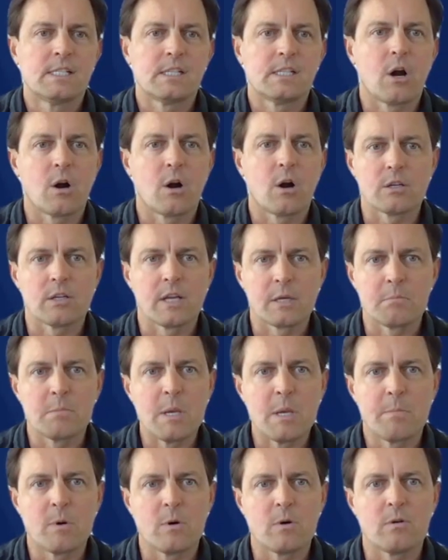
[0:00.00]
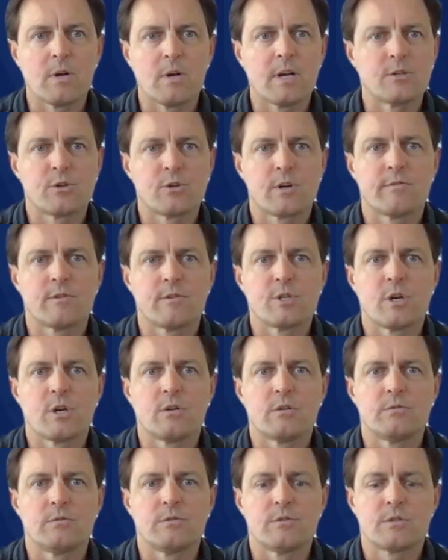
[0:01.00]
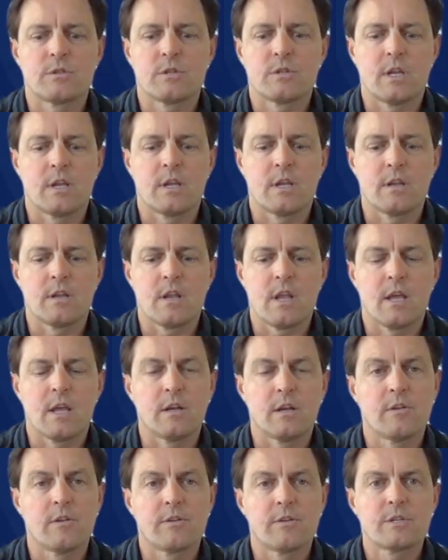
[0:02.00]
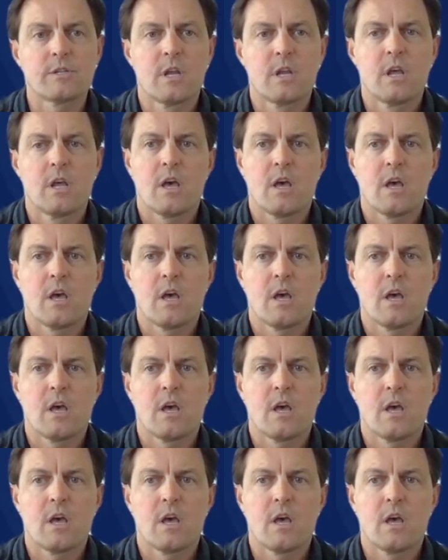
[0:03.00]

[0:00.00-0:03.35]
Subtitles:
art like Beeple and Trevor Jones and others.